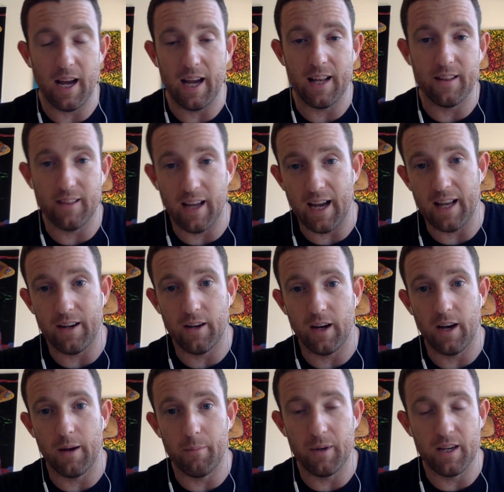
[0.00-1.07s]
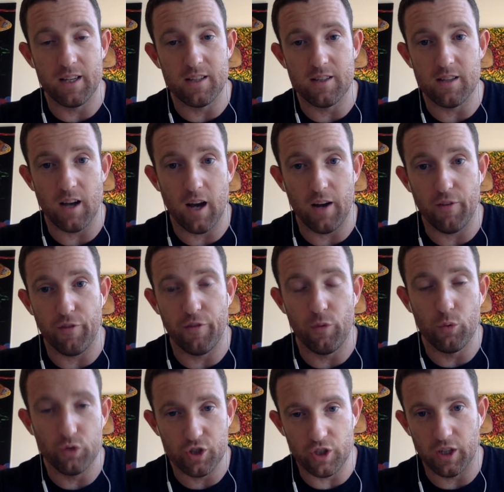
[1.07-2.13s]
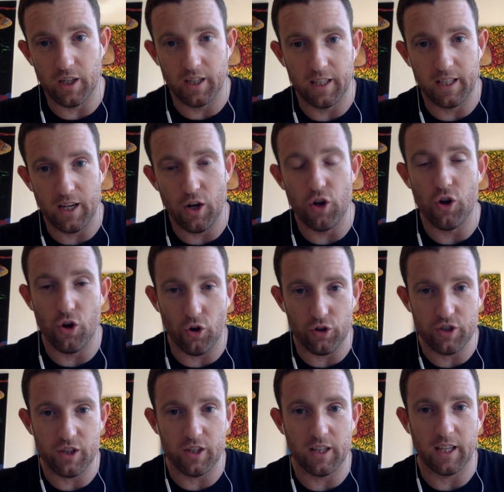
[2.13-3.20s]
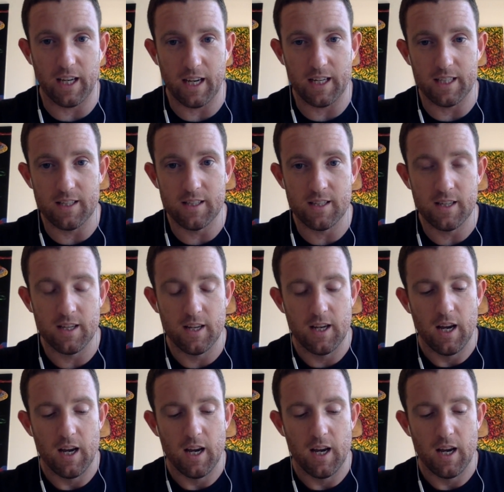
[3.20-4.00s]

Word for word: and that um, is unfortunately not the case.